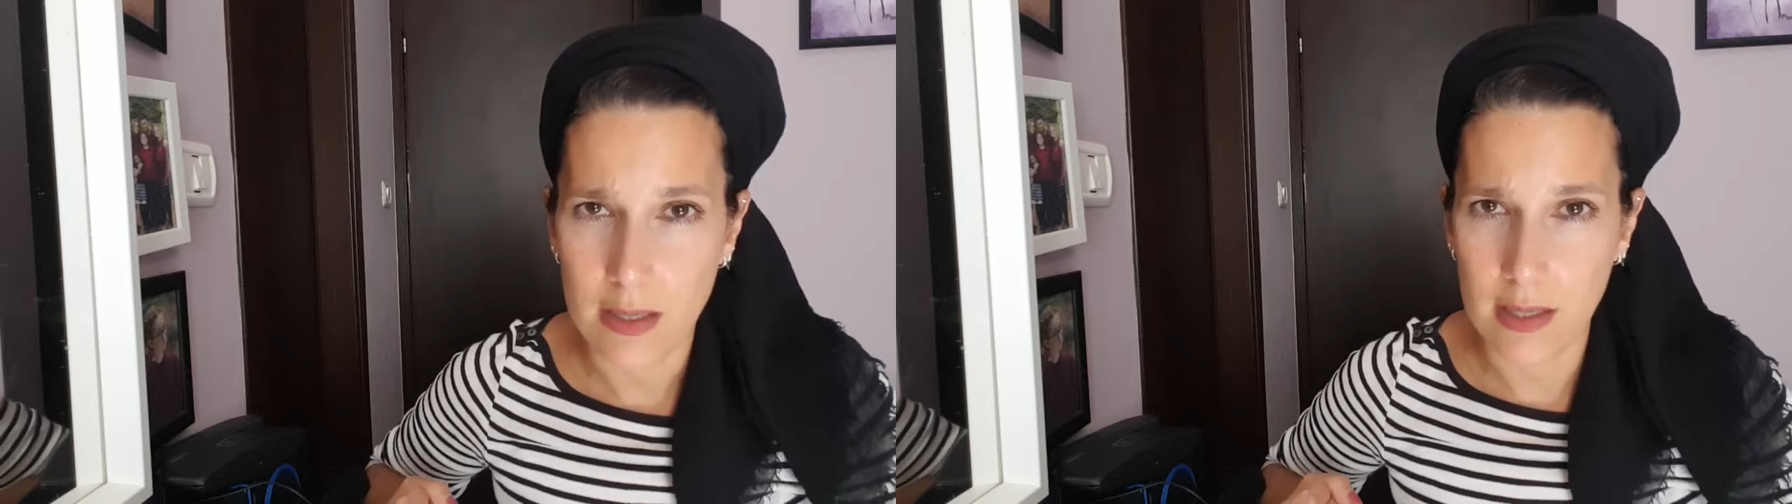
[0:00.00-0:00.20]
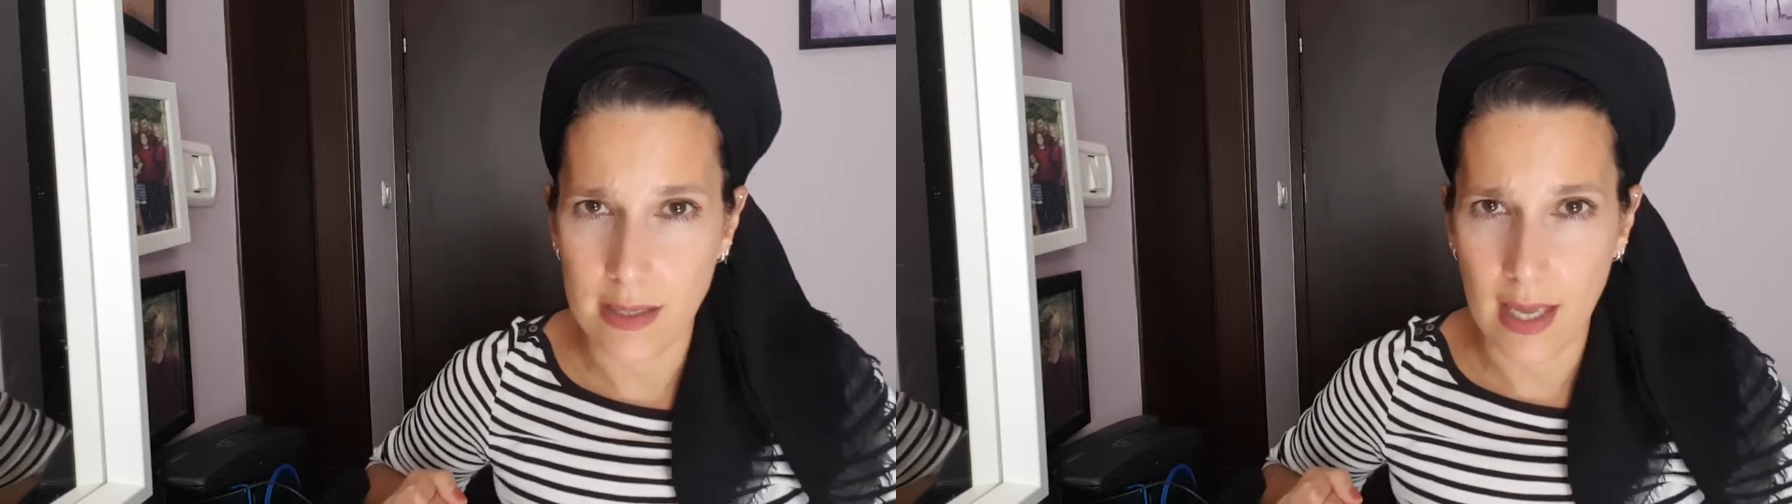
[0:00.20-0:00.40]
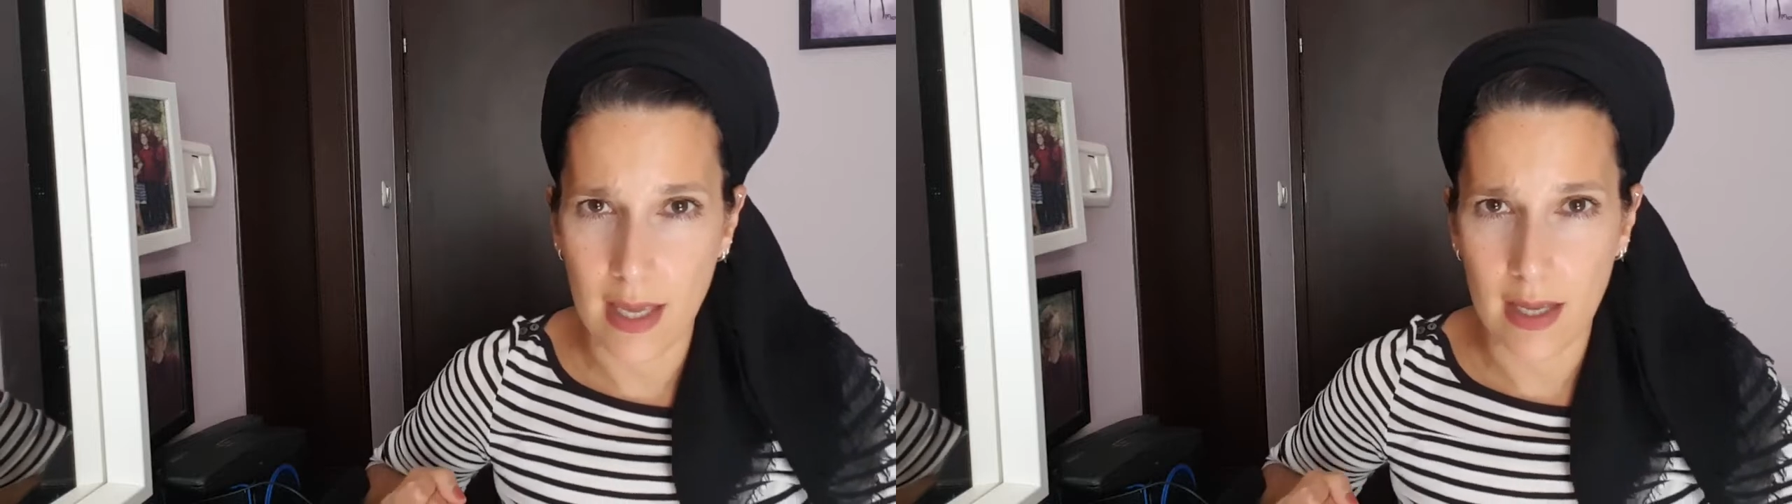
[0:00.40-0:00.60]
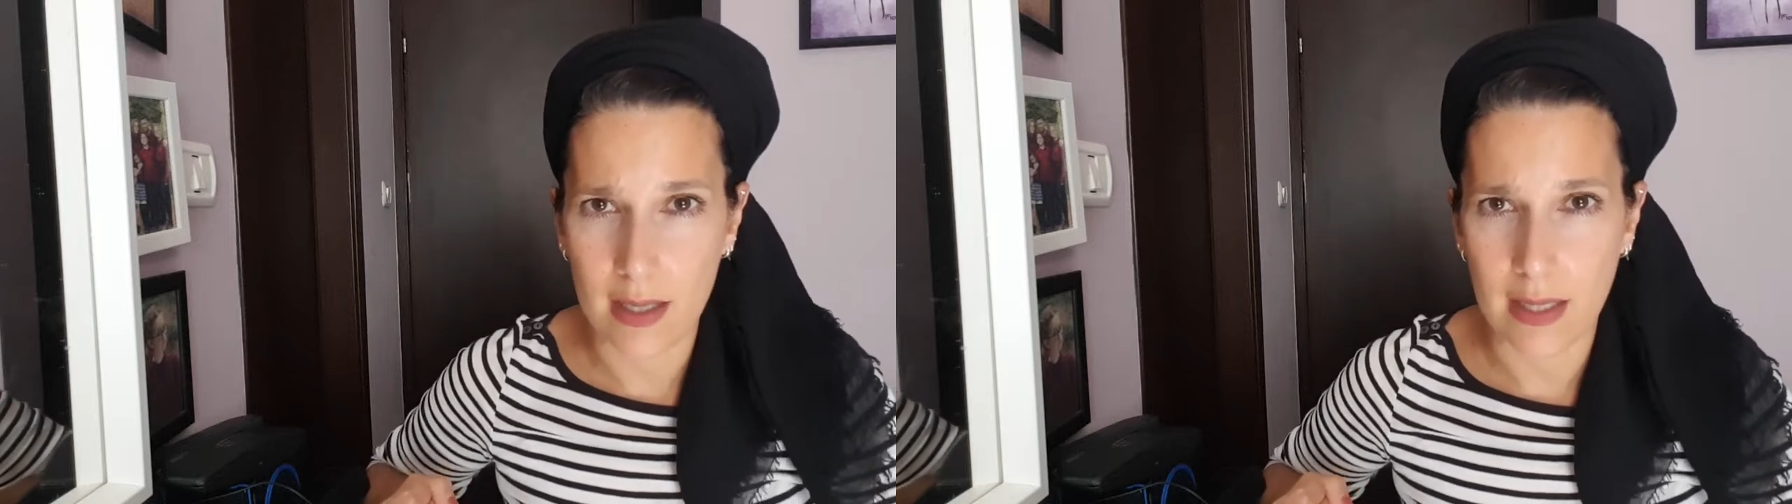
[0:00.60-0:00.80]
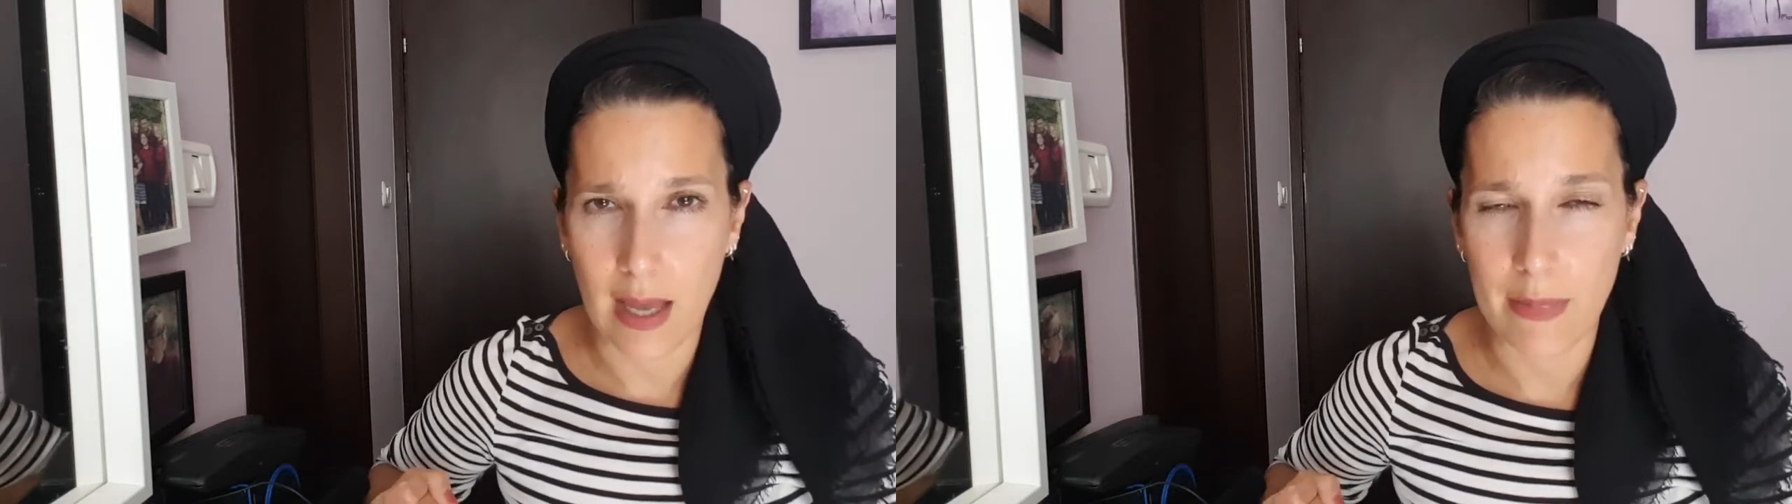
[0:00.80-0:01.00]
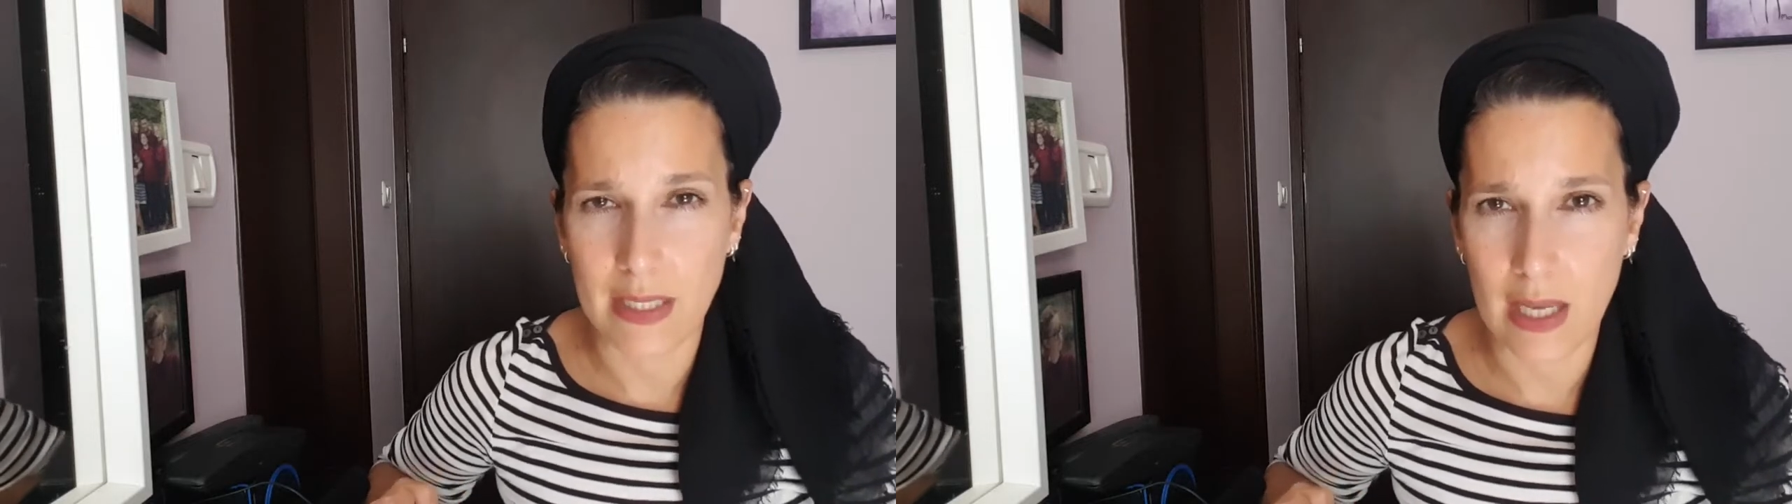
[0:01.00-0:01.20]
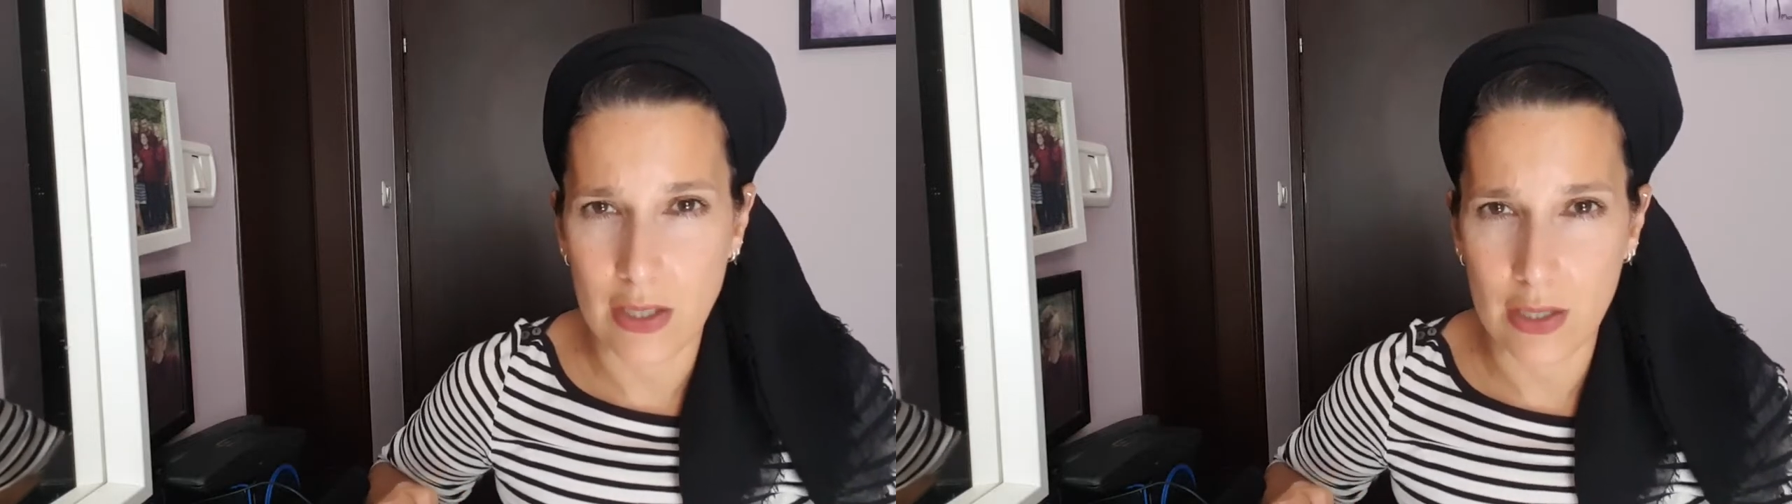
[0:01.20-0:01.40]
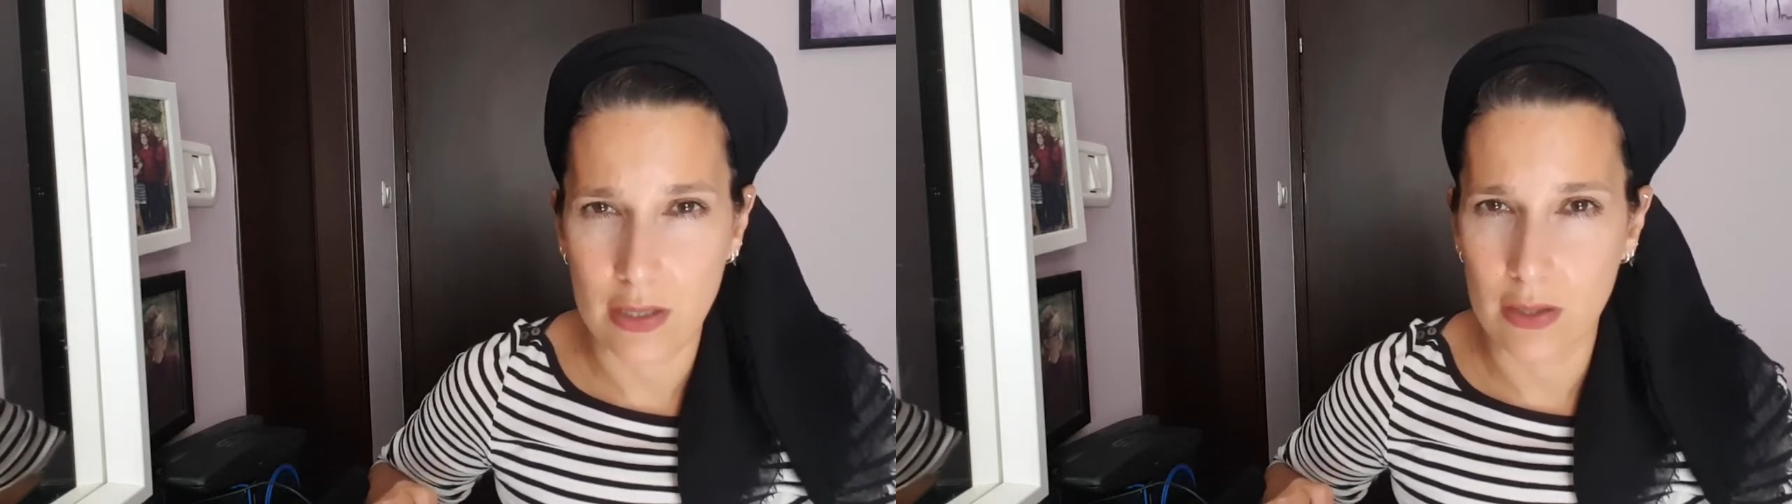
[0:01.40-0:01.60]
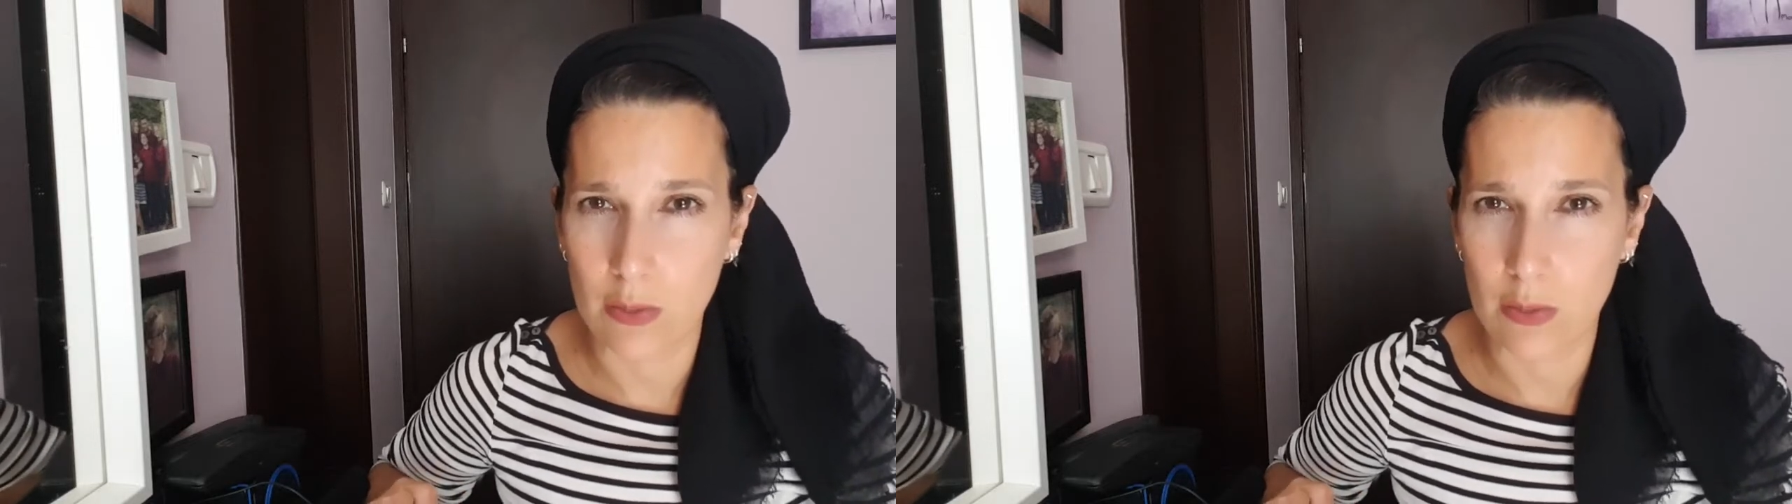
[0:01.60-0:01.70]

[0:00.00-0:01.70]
to saying lamentations